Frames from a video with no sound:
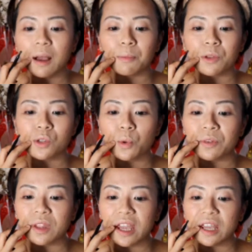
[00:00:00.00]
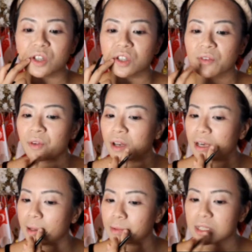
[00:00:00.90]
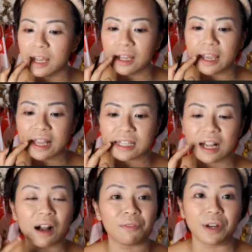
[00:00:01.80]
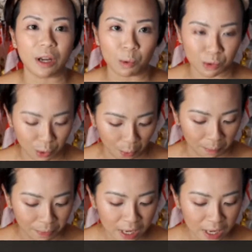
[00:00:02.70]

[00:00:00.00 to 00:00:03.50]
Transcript: helps you with the edges of your lips, that it gets covered also.